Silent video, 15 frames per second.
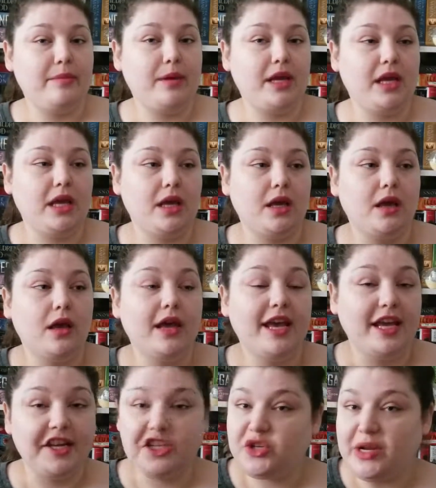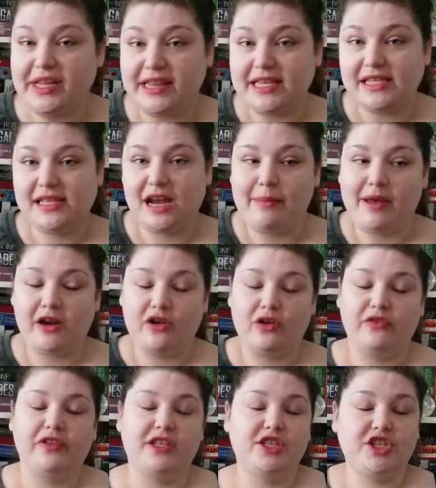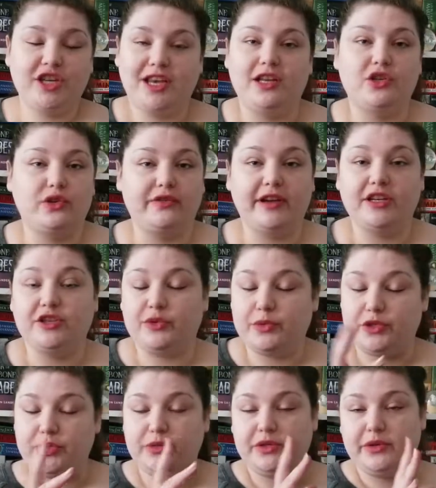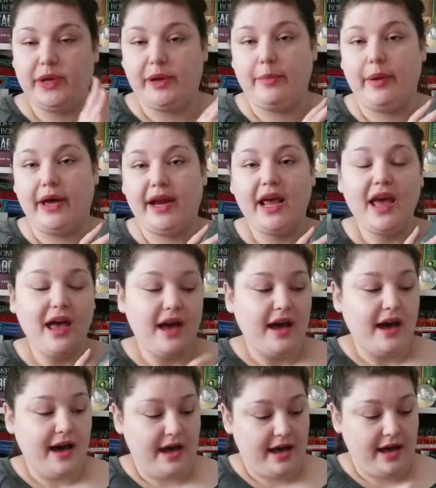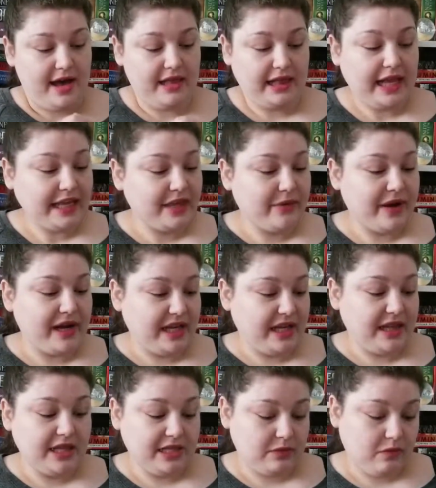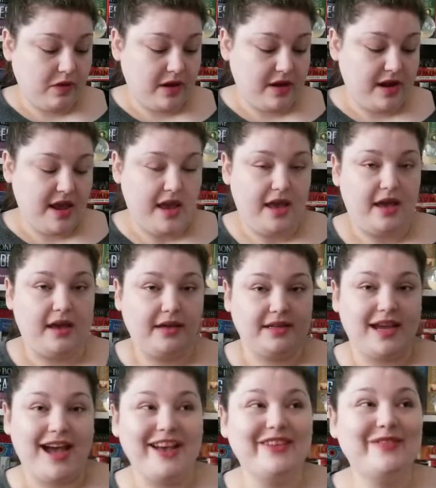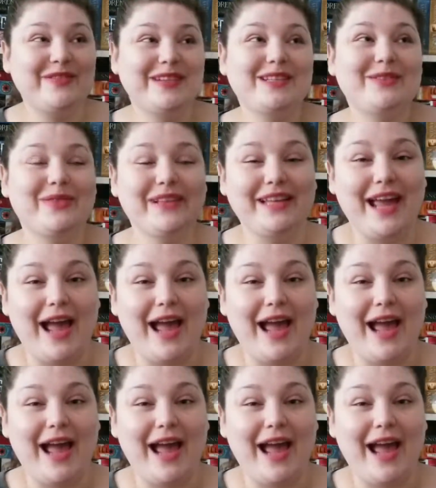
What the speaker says: me enjoy it this time. I don't know if it's changed or if I just was used to it, but I like the writing in this one, and I'm just really